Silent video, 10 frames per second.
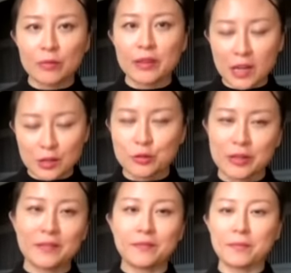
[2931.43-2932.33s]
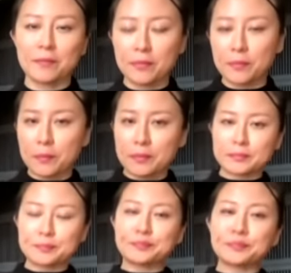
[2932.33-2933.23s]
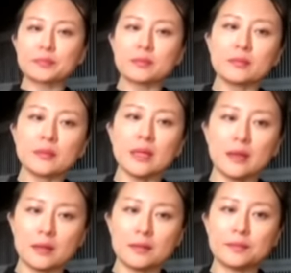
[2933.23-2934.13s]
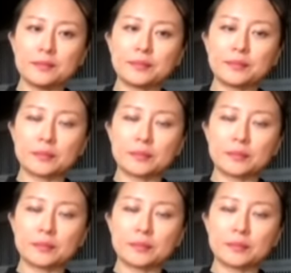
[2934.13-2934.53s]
The other small comment on the labor force